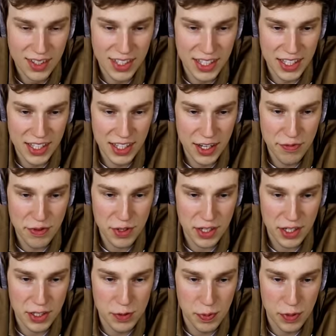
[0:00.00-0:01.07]
Yeah, I feel
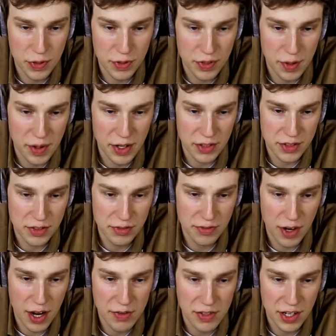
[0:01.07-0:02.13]
like I spoke about
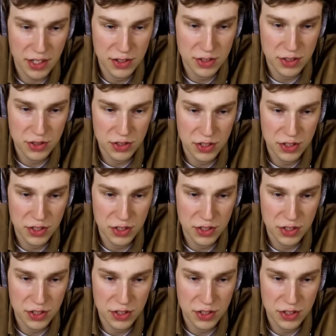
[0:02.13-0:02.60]
five seconds too